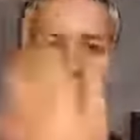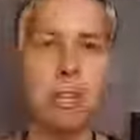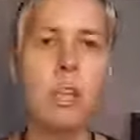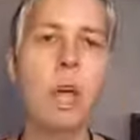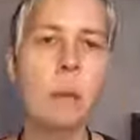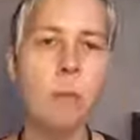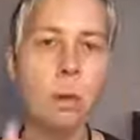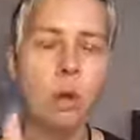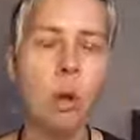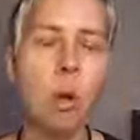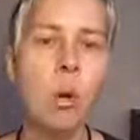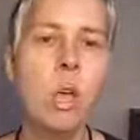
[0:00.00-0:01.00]
can come or
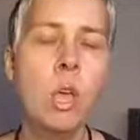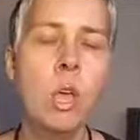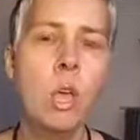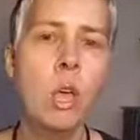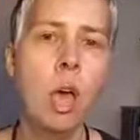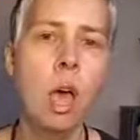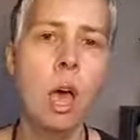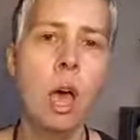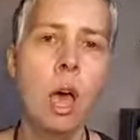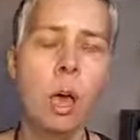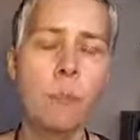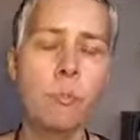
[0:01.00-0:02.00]
go
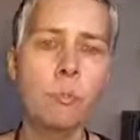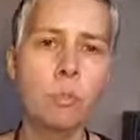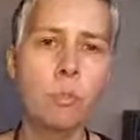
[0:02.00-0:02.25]
um,